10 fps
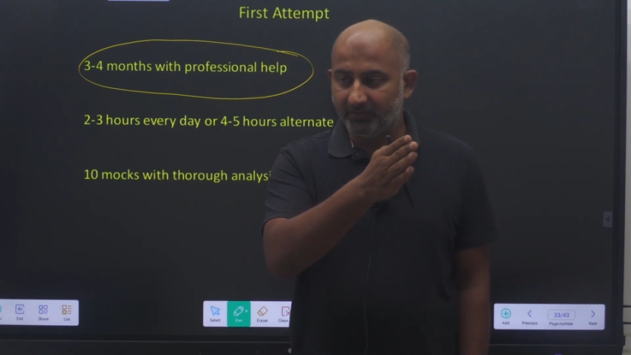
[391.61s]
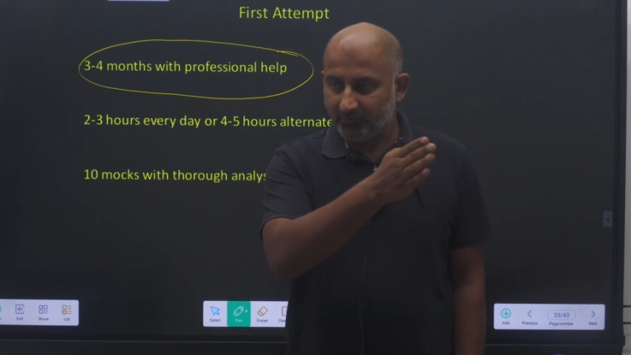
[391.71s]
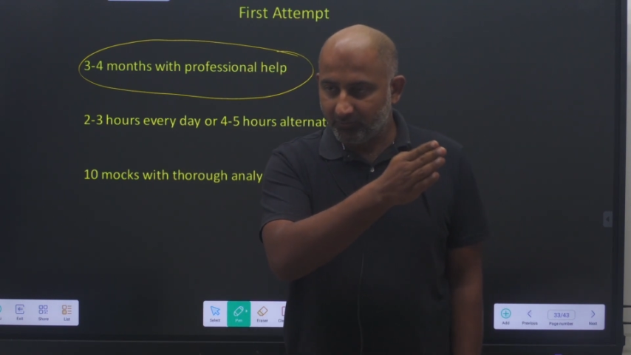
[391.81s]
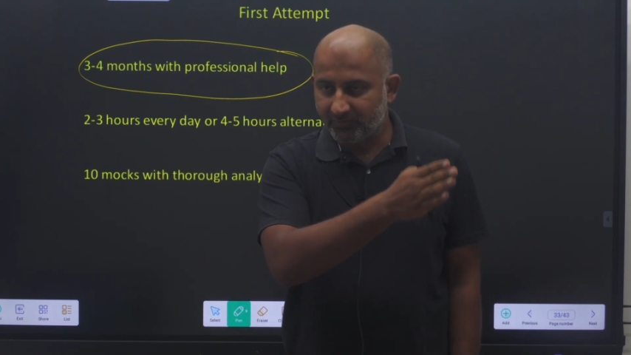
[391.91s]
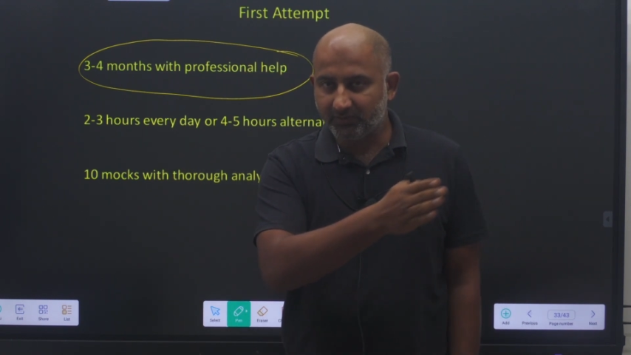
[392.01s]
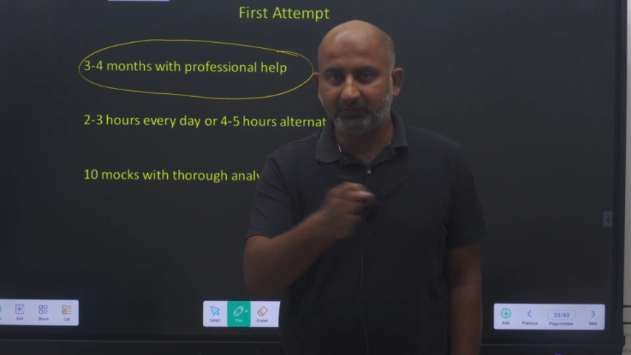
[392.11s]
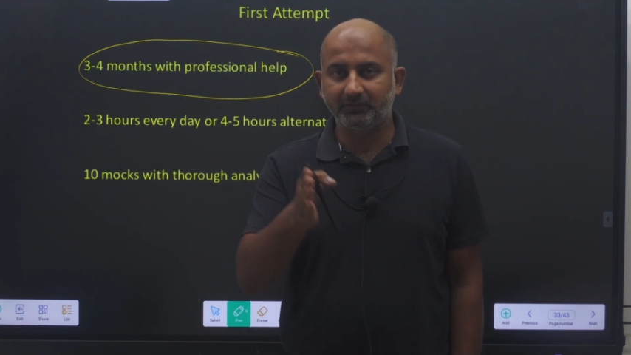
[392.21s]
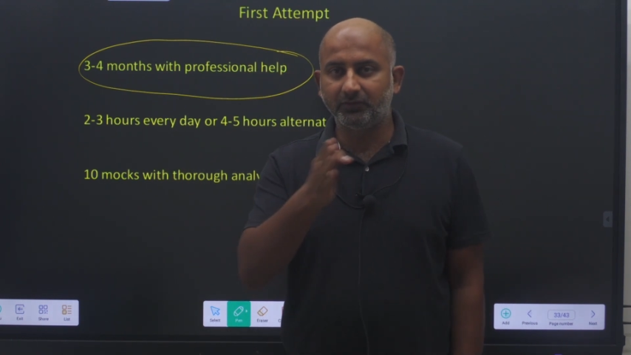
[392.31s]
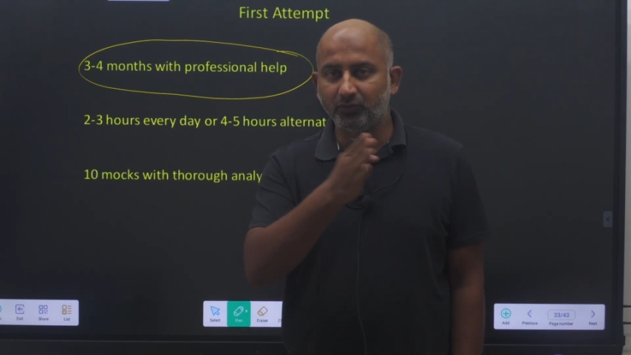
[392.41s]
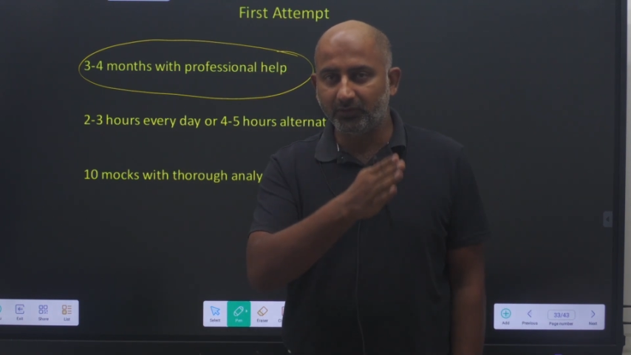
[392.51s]
you're
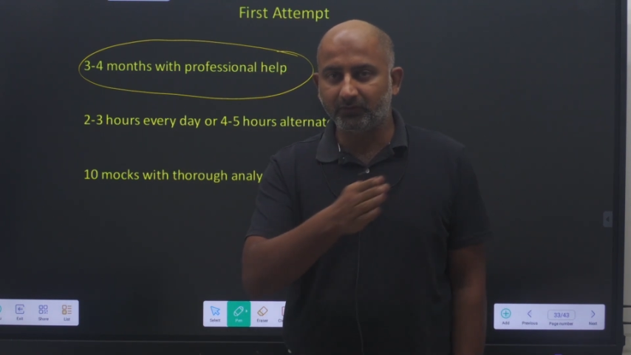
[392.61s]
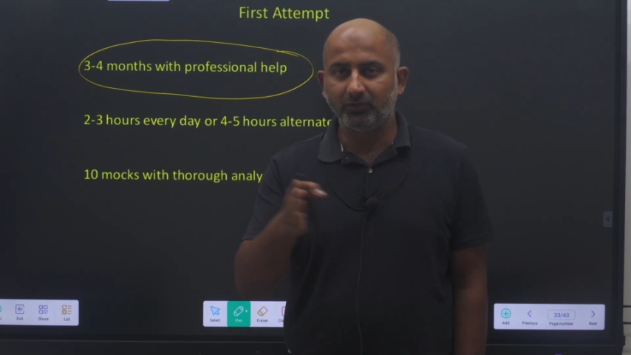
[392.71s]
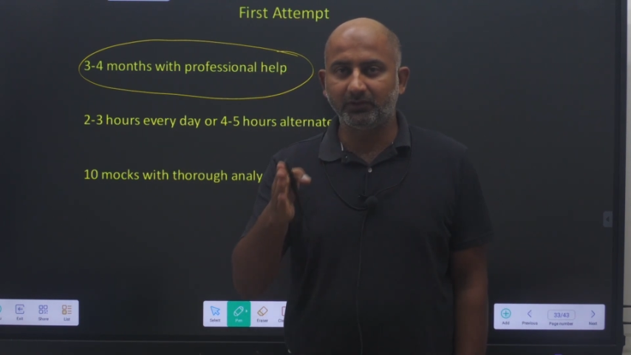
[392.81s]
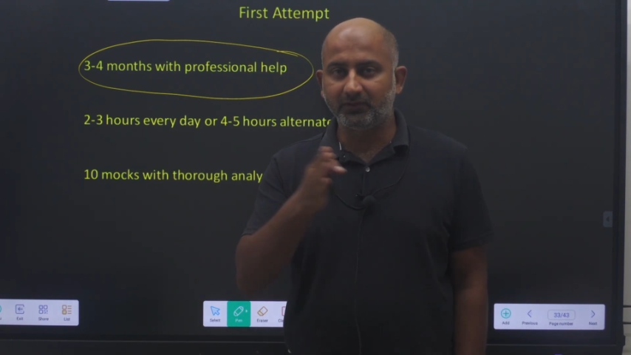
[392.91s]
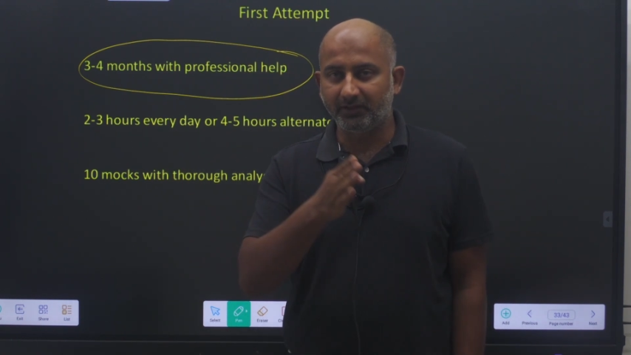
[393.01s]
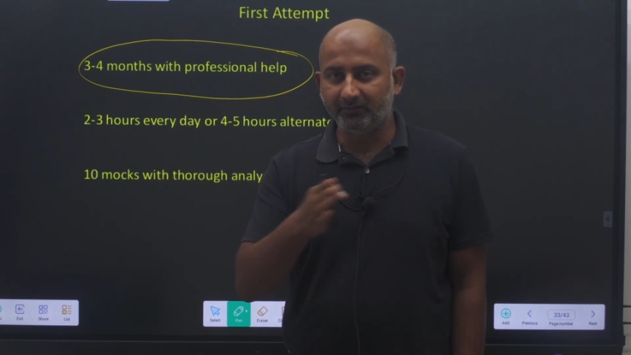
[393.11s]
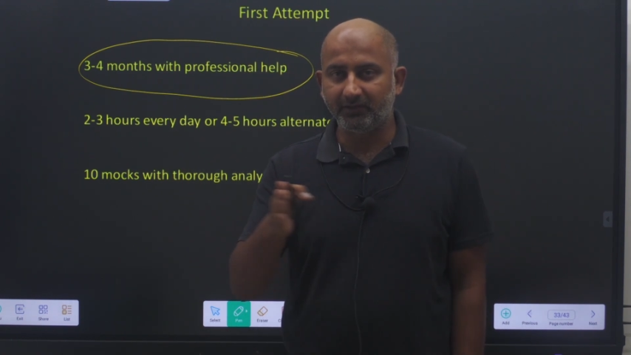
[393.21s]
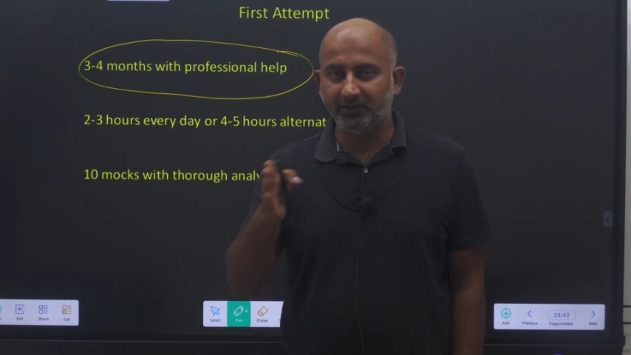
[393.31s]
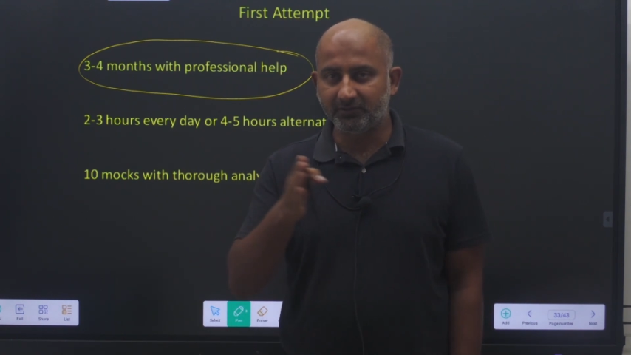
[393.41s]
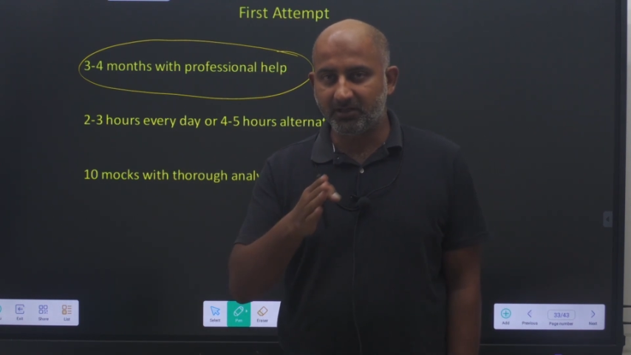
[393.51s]
just going through your studies, the
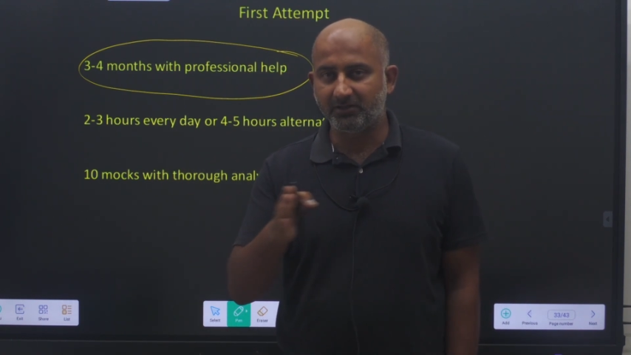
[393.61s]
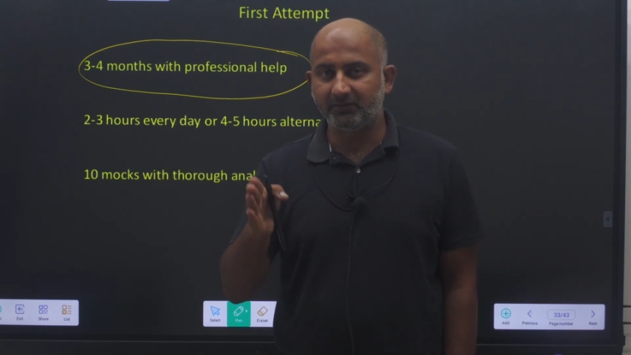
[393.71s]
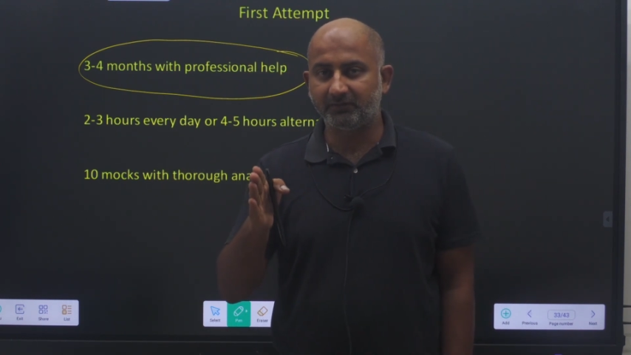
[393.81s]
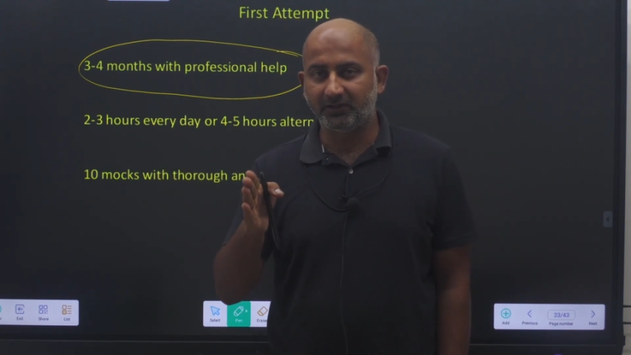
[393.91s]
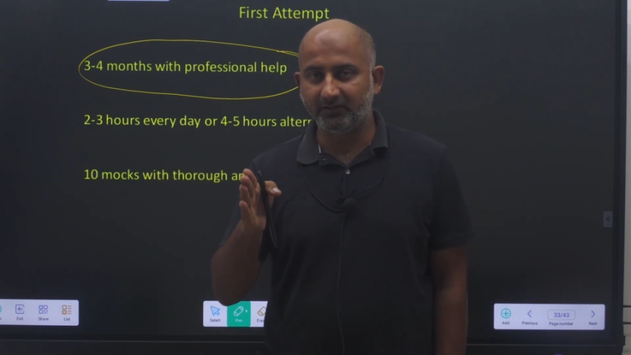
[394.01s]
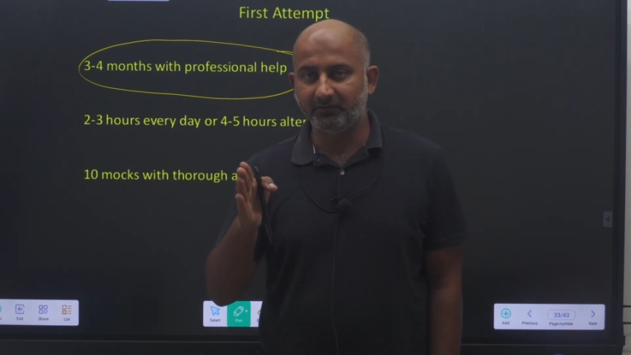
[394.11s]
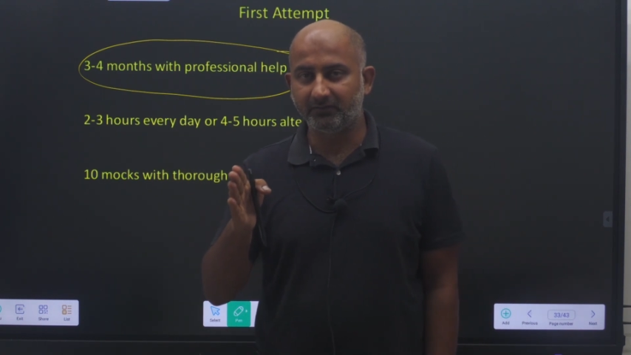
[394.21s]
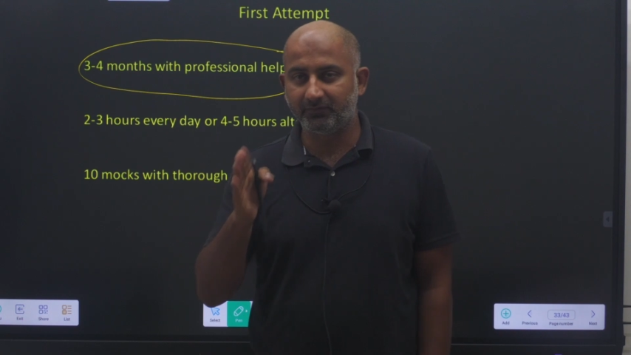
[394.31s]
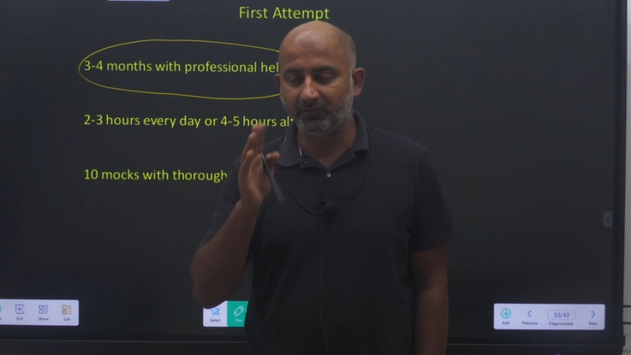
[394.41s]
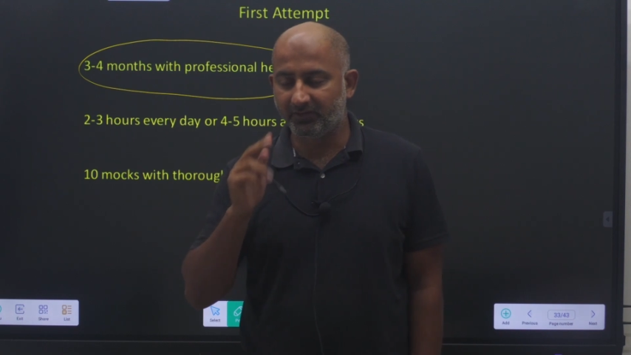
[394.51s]
later part of your studies
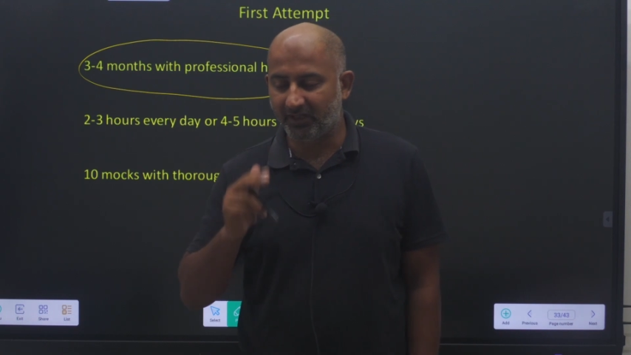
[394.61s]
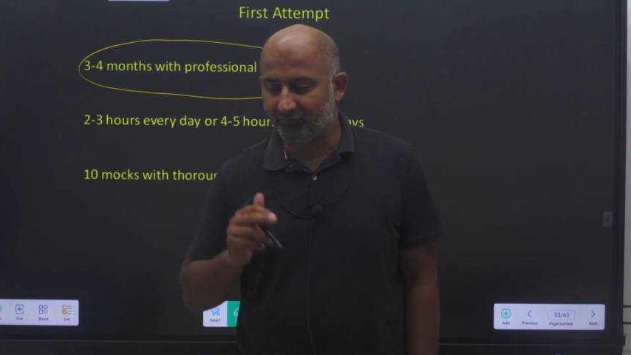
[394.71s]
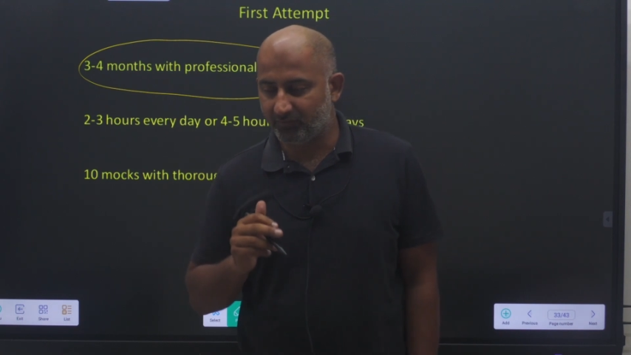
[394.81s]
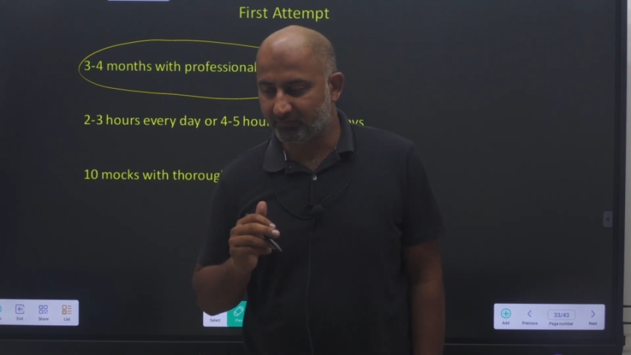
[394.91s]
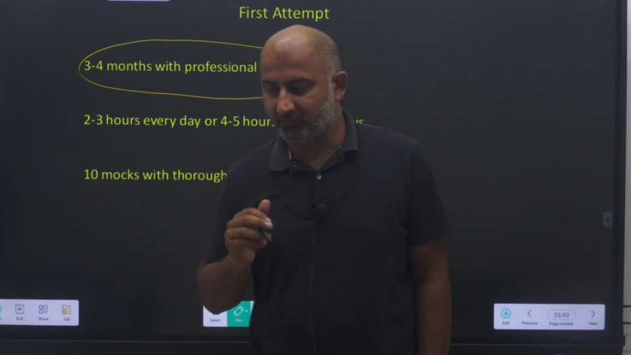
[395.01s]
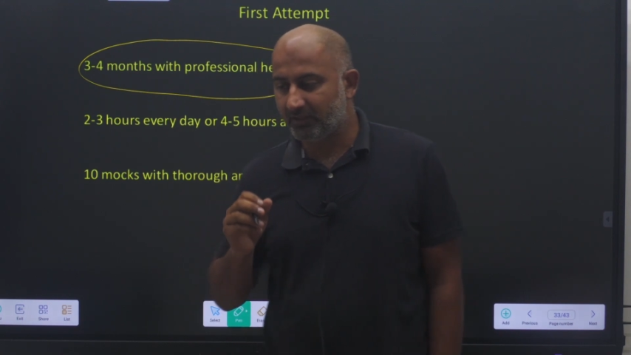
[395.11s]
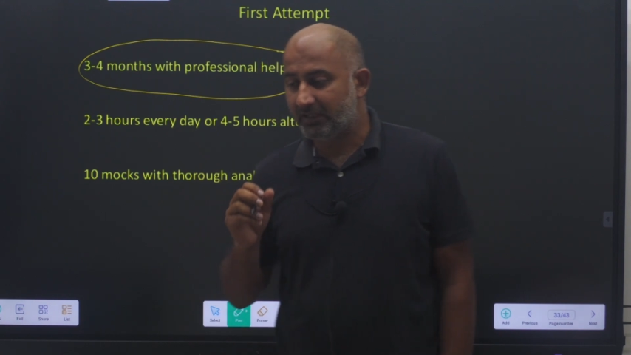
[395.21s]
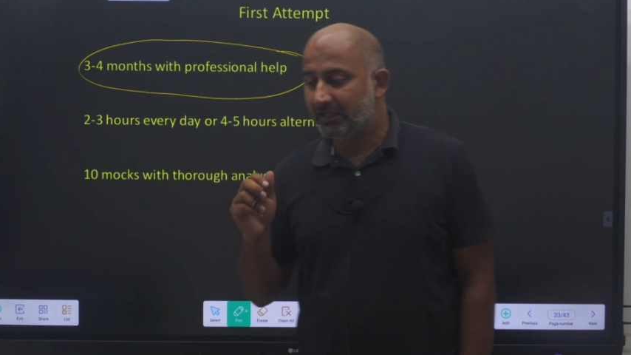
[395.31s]
of your graduation,